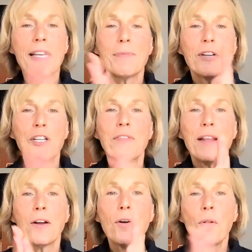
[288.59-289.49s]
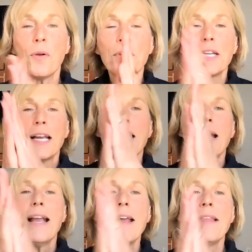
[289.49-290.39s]
especially if they're cold,
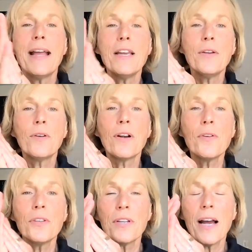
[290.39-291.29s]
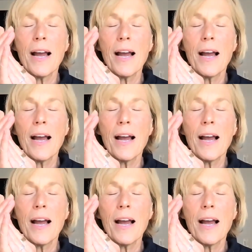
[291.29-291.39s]
and then you close your